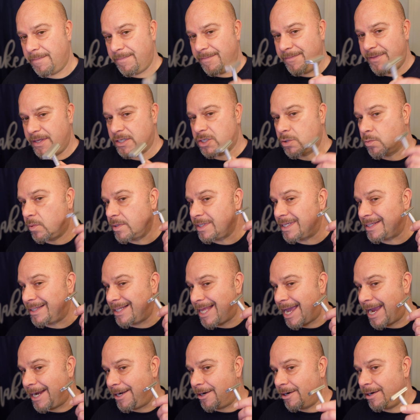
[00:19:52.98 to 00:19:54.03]
This one's
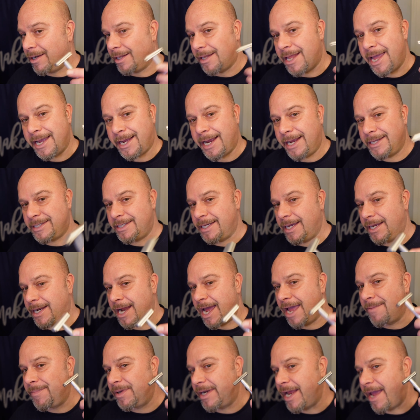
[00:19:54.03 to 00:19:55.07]
lighter. Like I said,
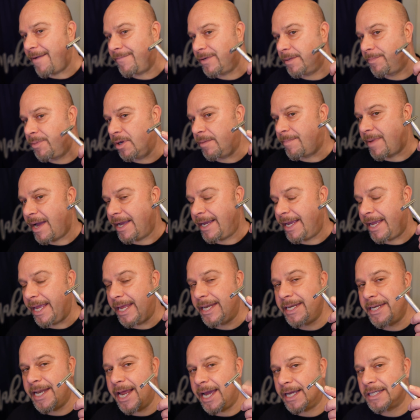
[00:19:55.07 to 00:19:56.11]
I've been having to put my
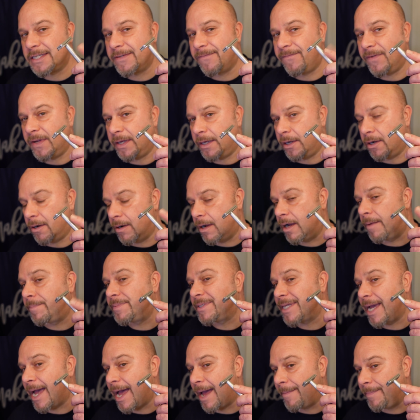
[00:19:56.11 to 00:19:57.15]
index finger up
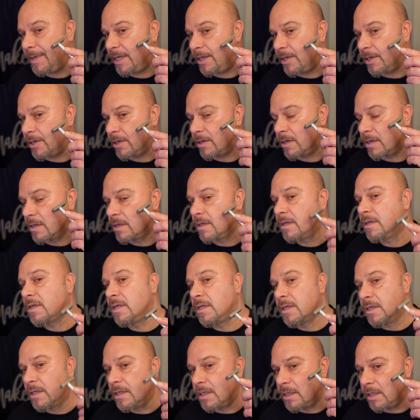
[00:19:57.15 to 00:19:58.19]
top here,
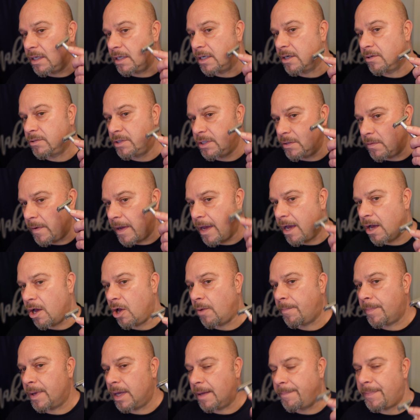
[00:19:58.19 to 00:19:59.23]
you know, to
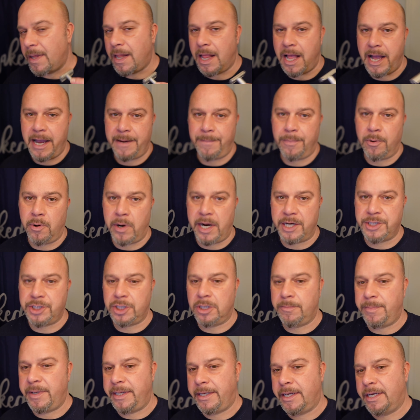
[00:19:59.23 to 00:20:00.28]
help apply
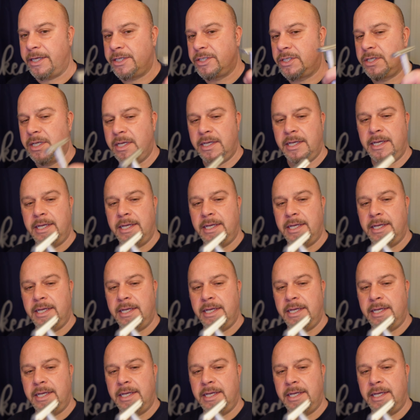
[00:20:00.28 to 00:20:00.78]
pressure, because